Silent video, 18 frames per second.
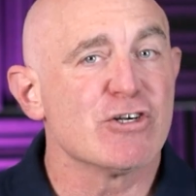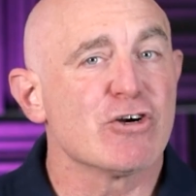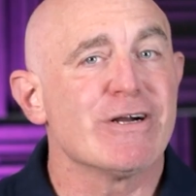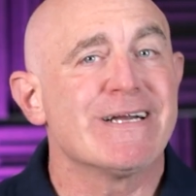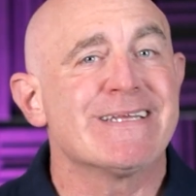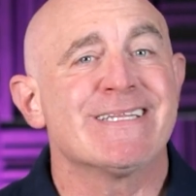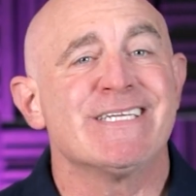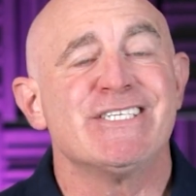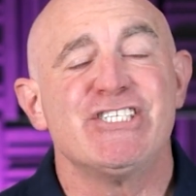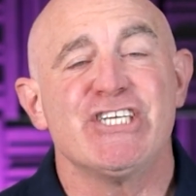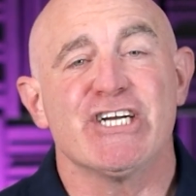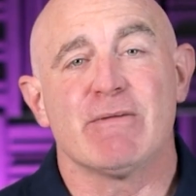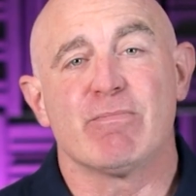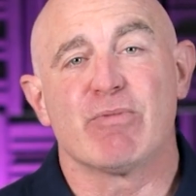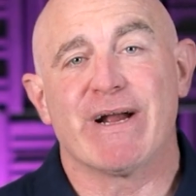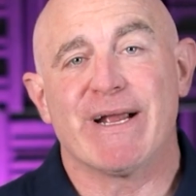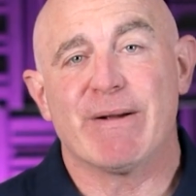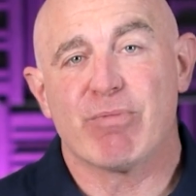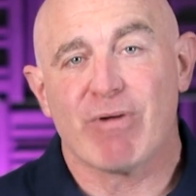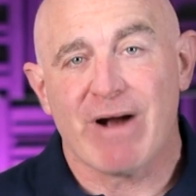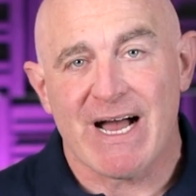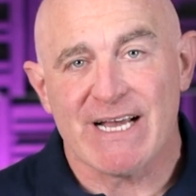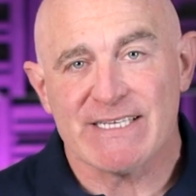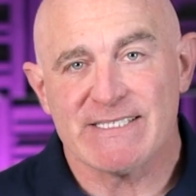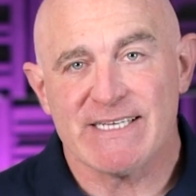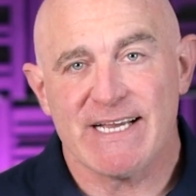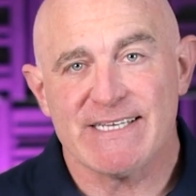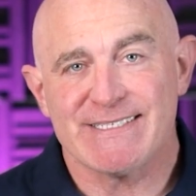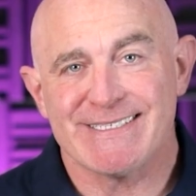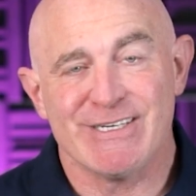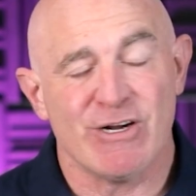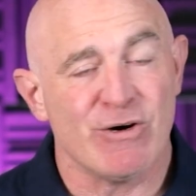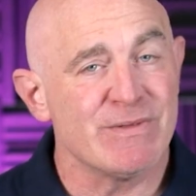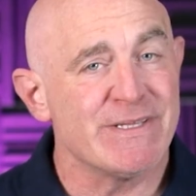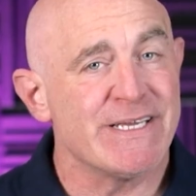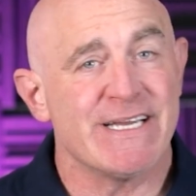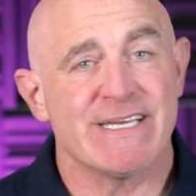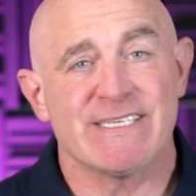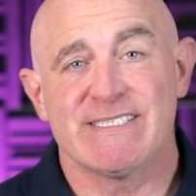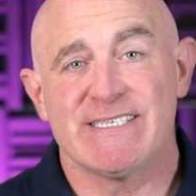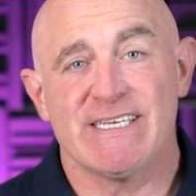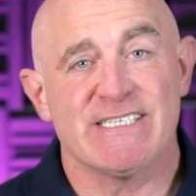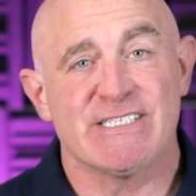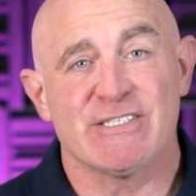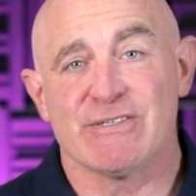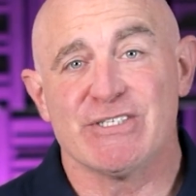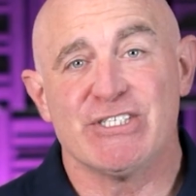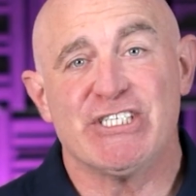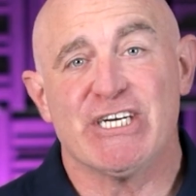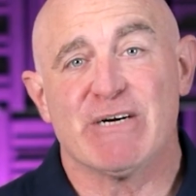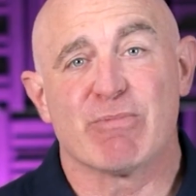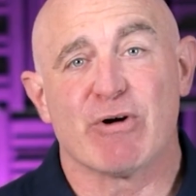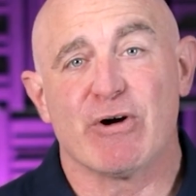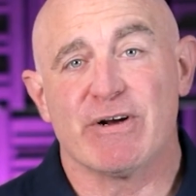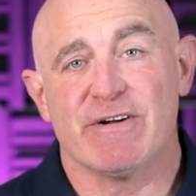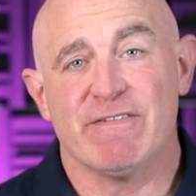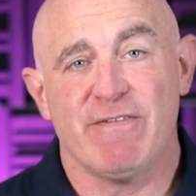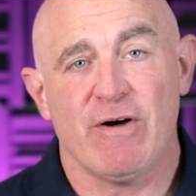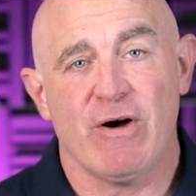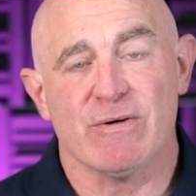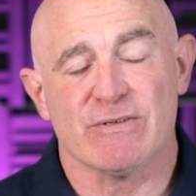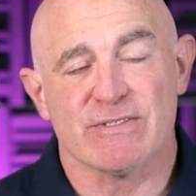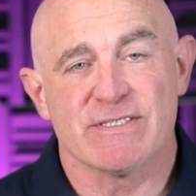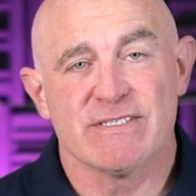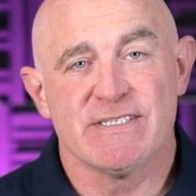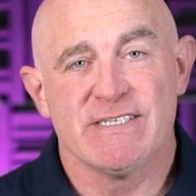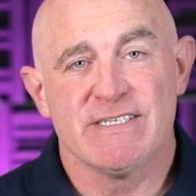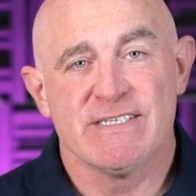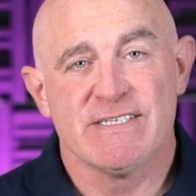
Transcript: during the jailbreak process and only exist on jailbroken phones.